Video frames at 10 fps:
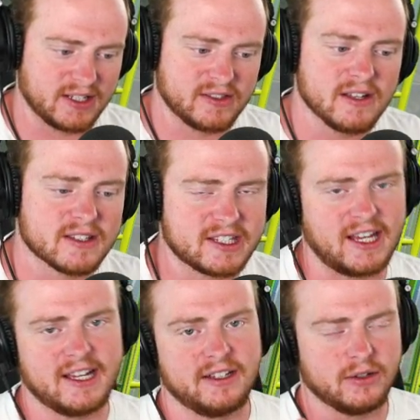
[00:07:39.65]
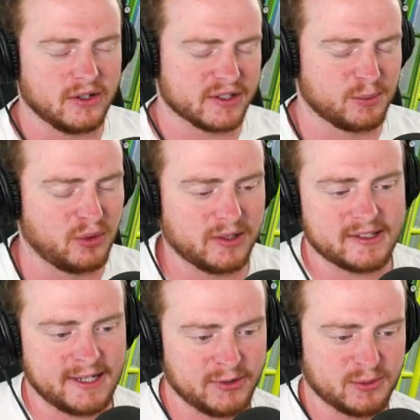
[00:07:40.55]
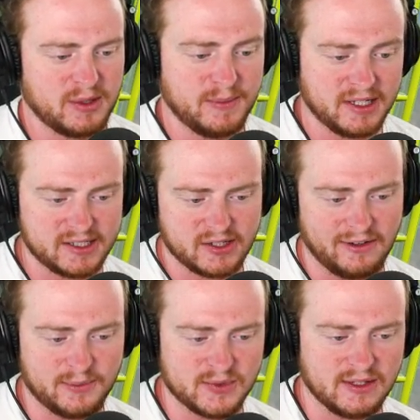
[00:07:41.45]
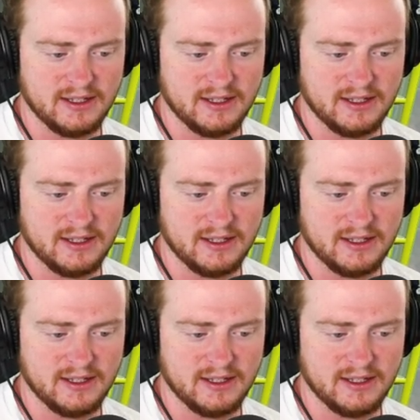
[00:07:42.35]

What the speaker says: It does say, and you guys have pointed this out to me many times,